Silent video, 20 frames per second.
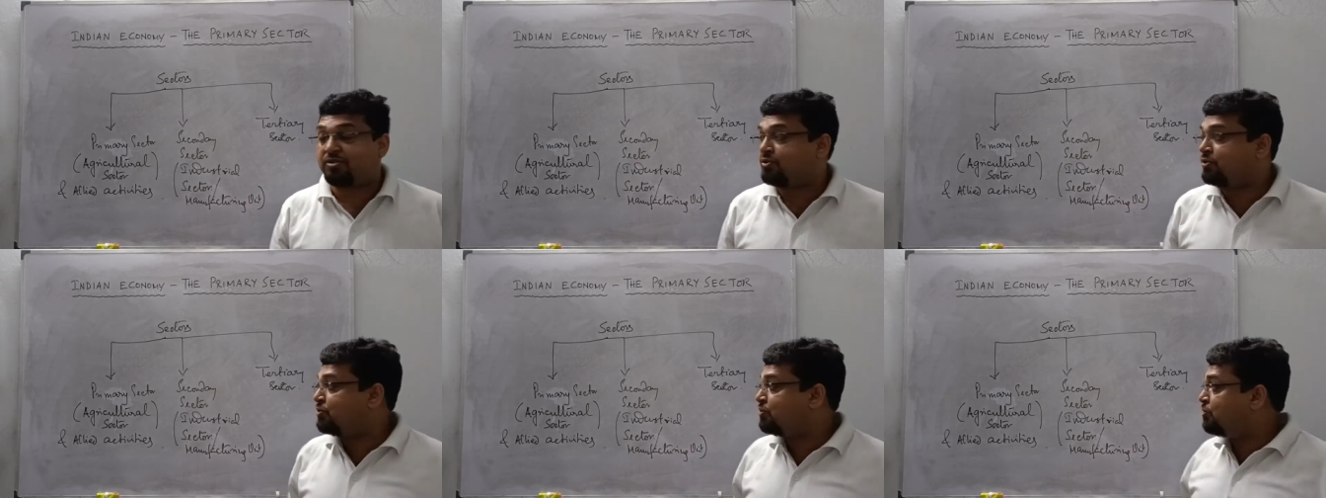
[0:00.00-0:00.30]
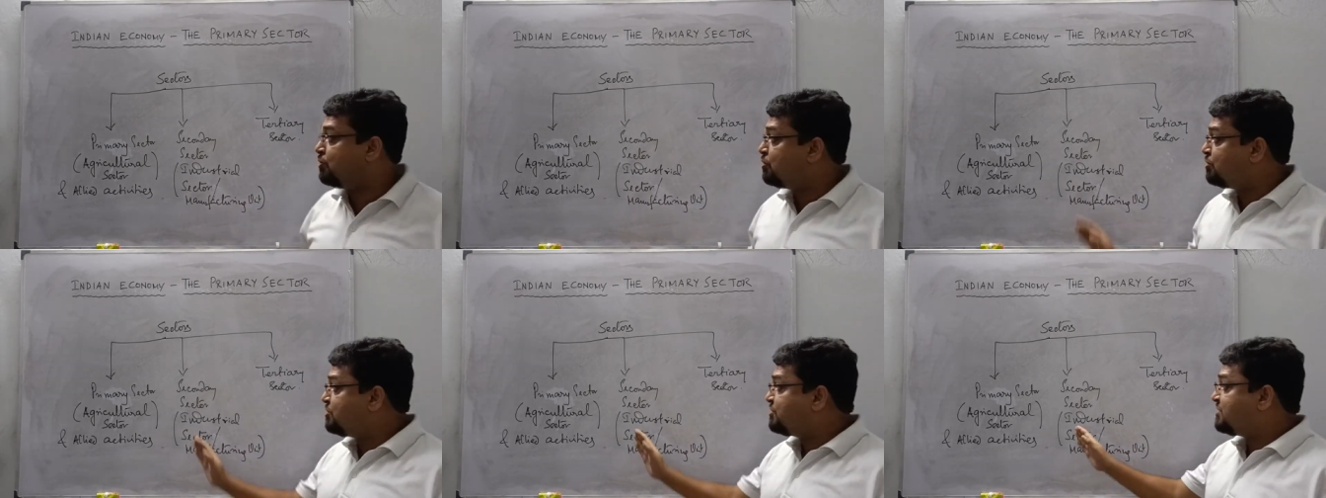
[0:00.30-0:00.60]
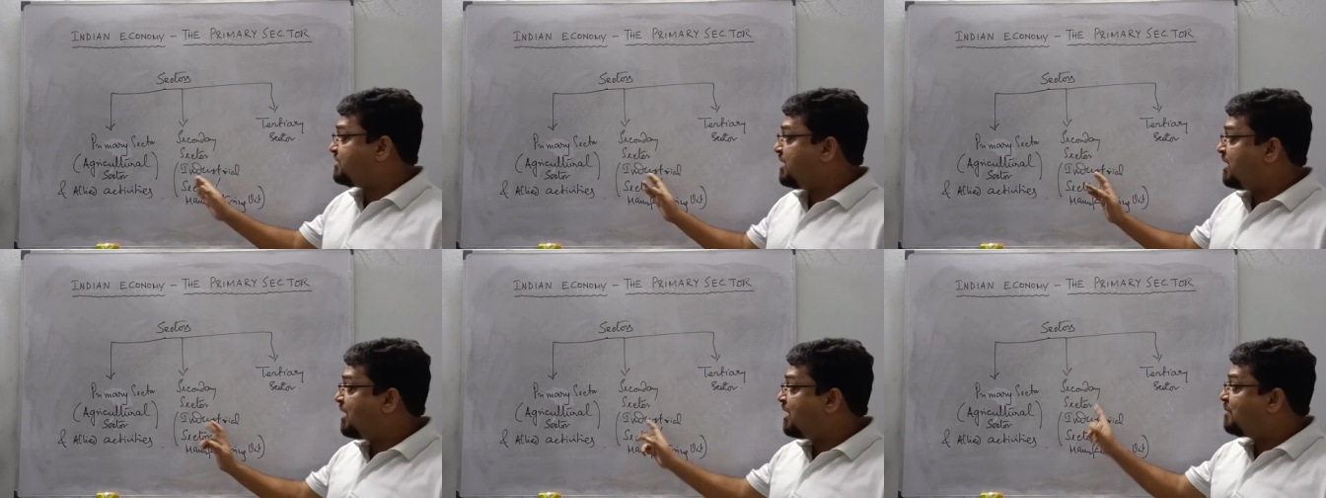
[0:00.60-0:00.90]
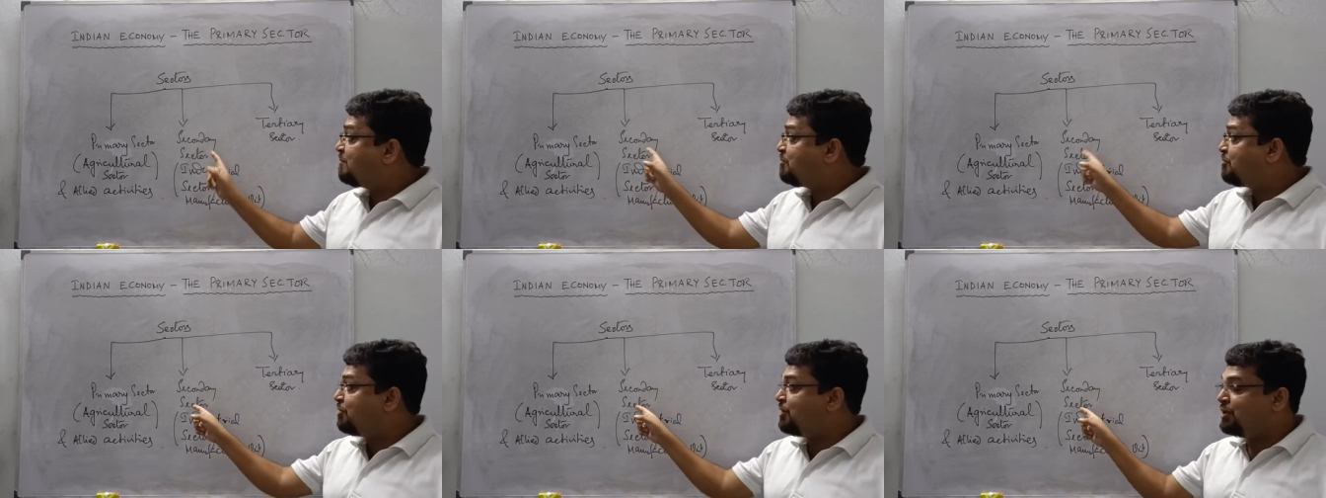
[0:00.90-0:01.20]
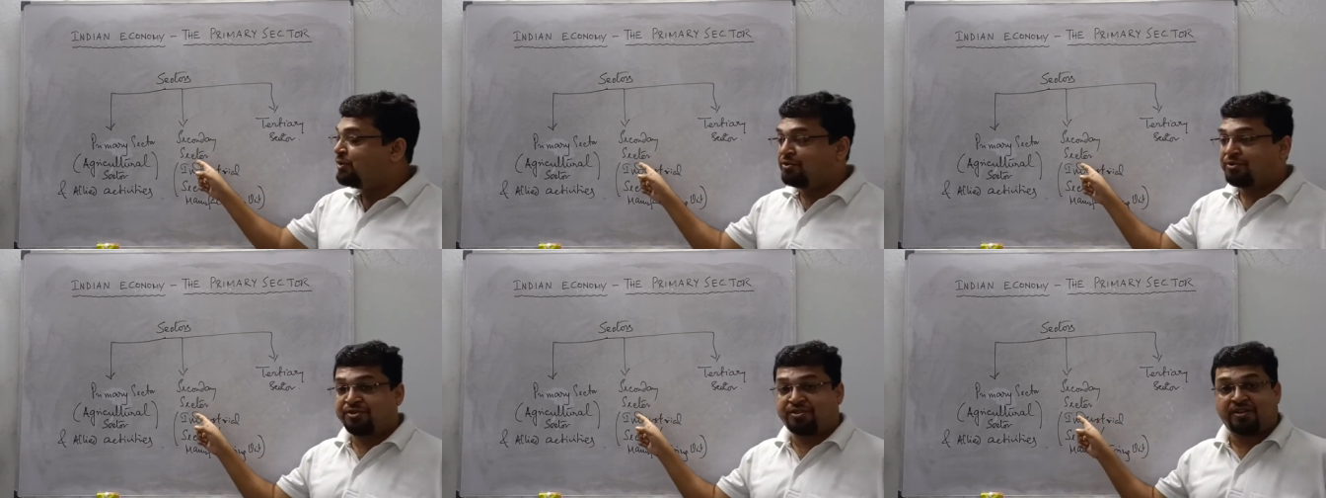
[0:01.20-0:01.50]
So goods are
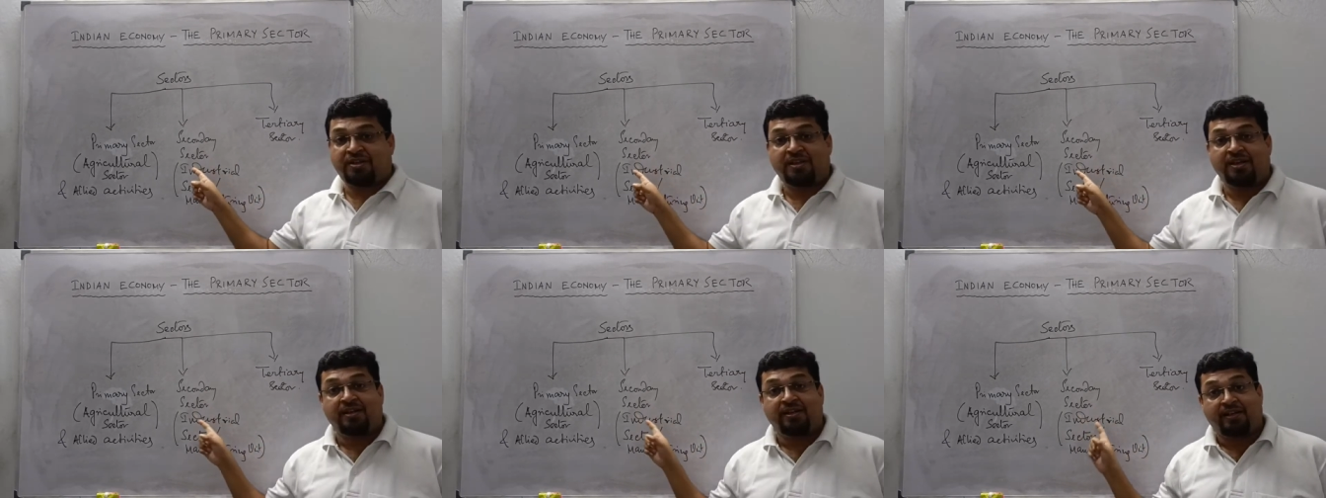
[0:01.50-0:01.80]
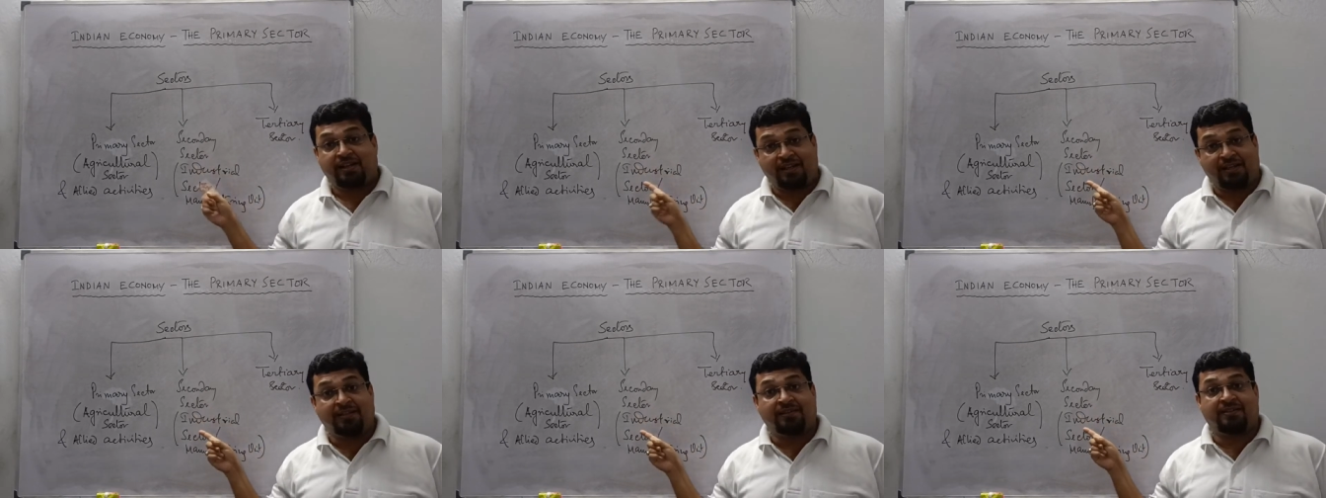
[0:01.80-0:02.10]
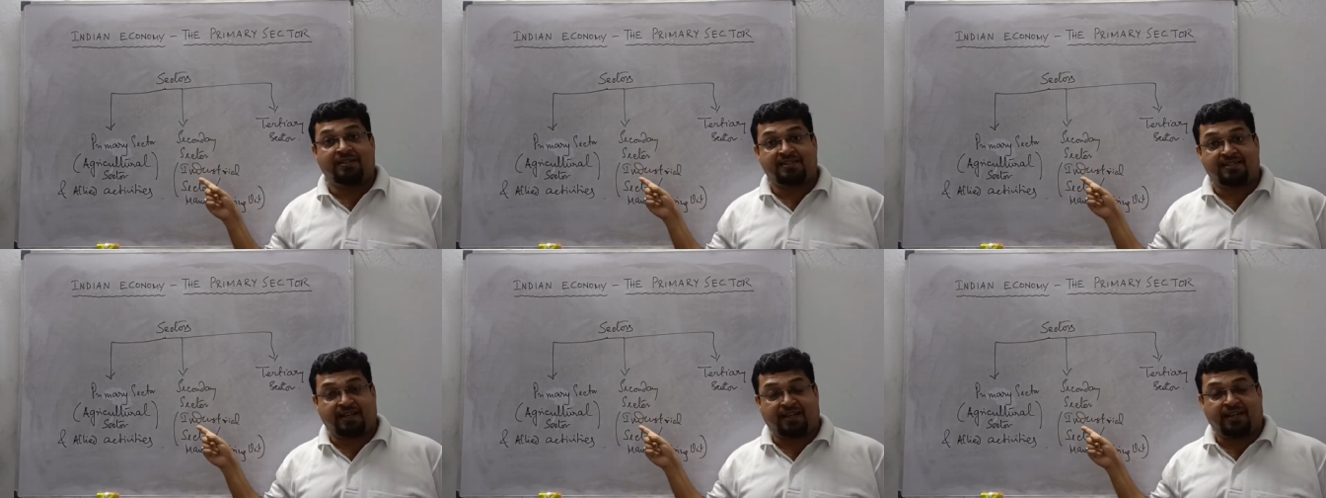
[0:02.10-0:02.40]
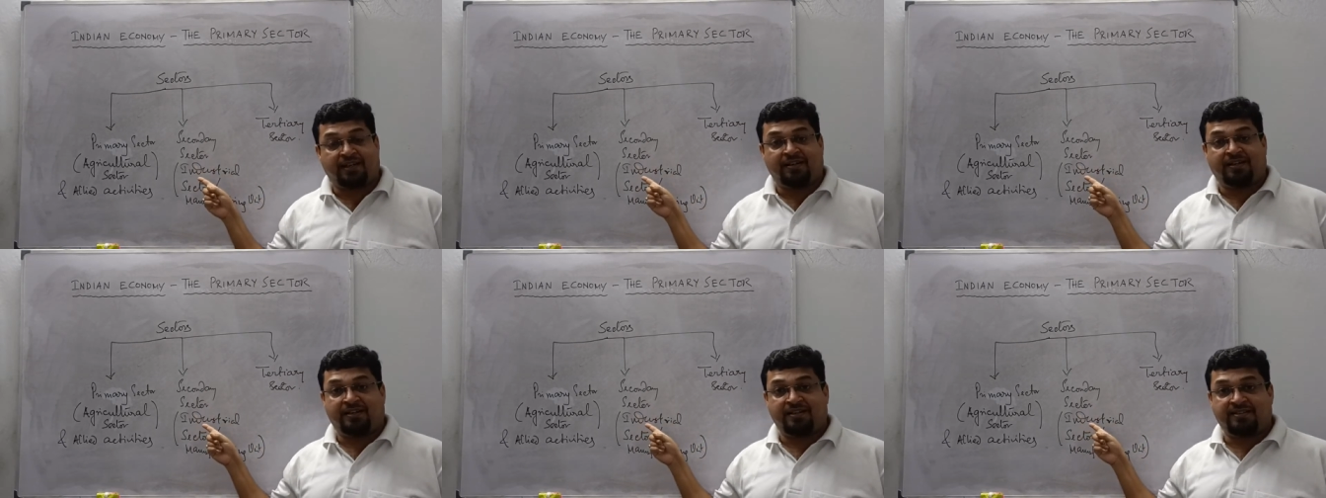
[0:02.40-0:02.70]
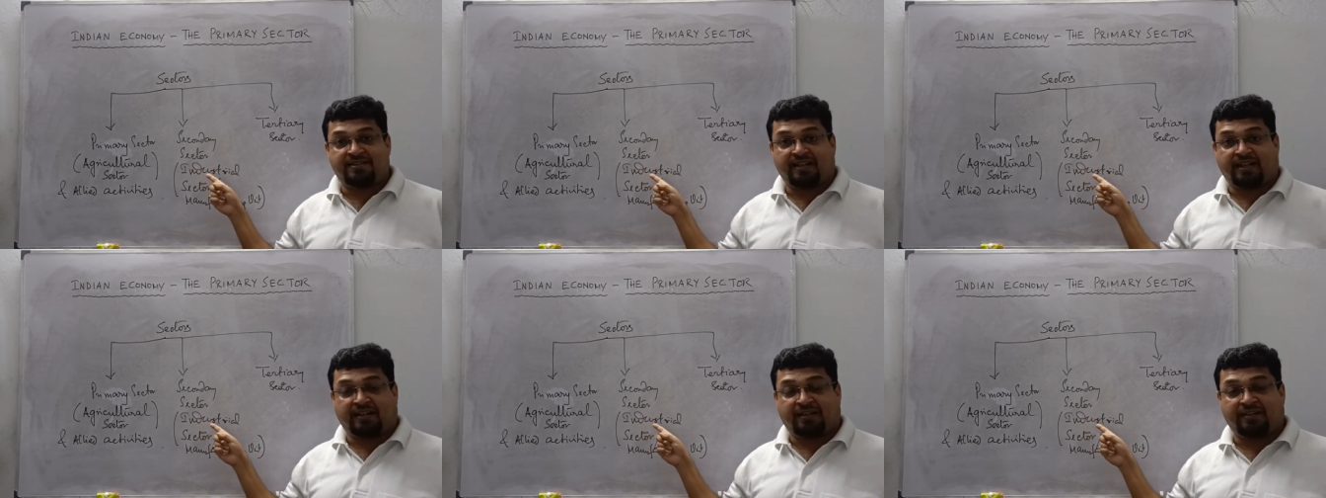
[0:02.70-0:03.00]
produced in the secondary
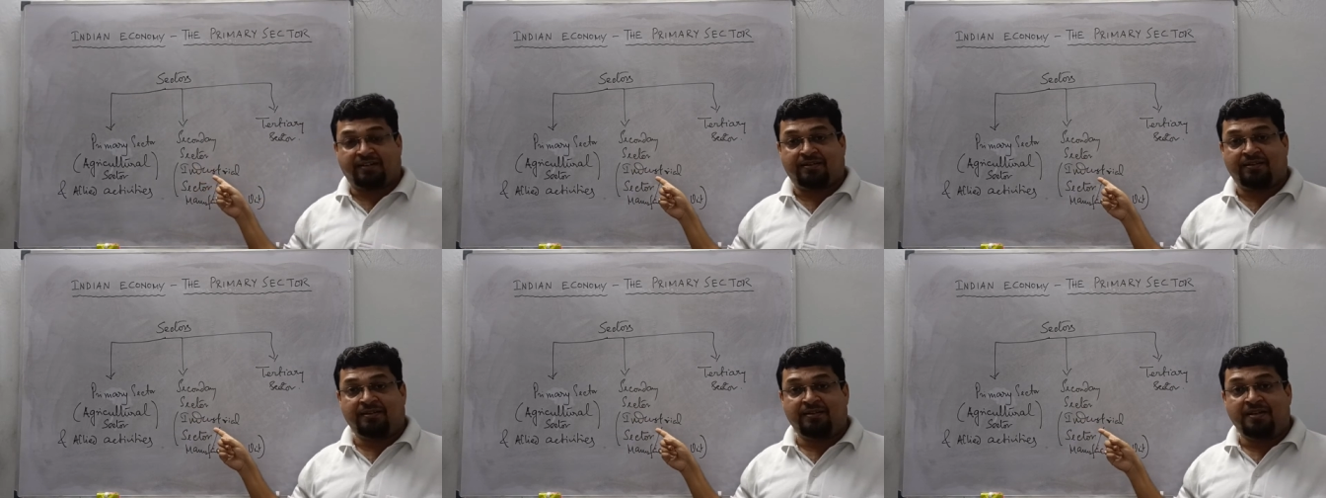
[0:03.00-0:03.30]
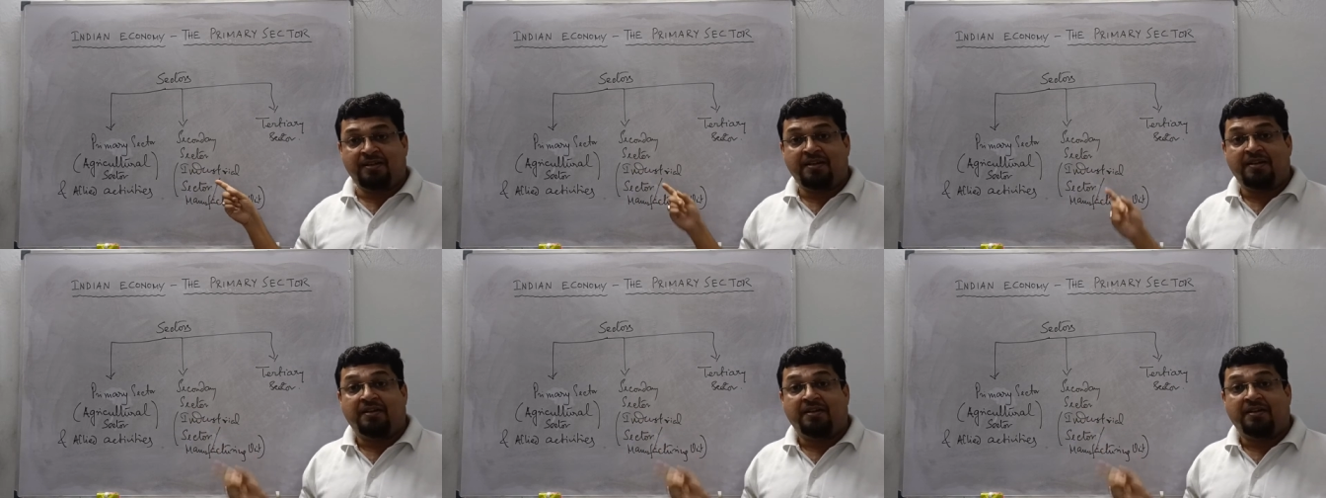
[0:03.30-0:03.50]
sector.